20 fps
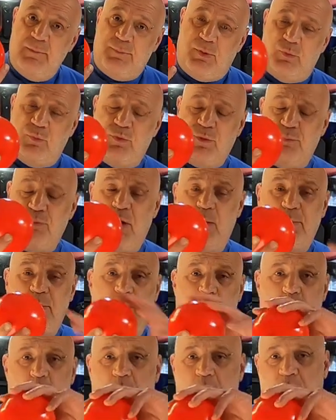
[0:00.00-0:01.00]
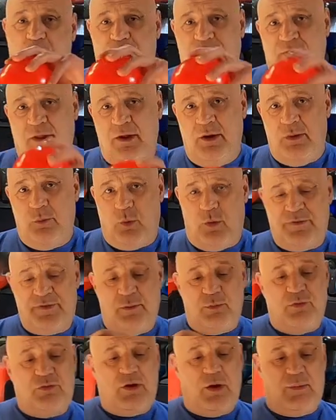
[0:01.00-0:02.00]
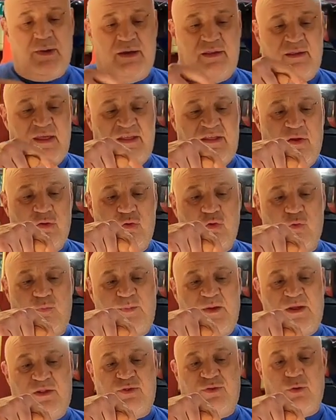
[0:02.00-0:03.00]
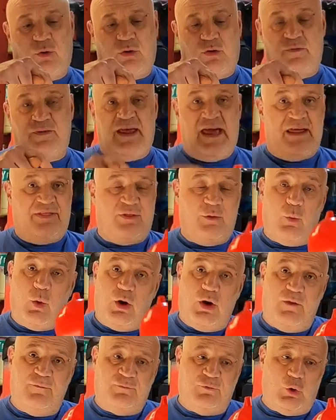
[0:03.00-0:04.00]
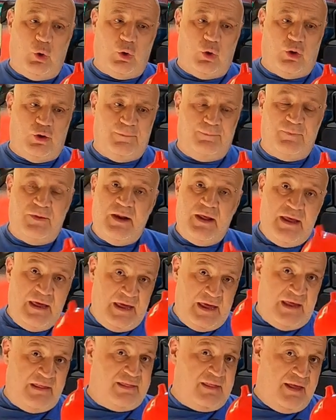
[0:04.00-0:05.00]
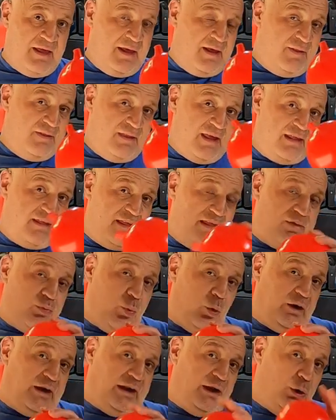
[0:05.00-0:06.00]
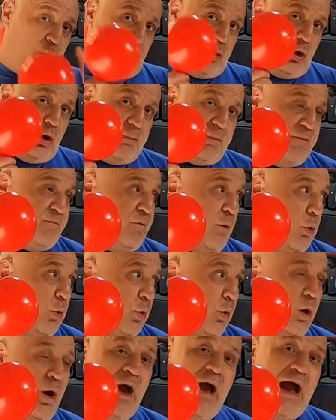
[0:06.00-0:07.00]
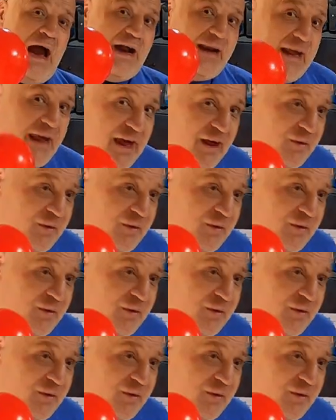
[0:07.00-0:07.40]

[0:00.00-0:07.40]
But the problem was, what they were doing is it just being stuck on there. So what I've done is, this is what it looked like before, and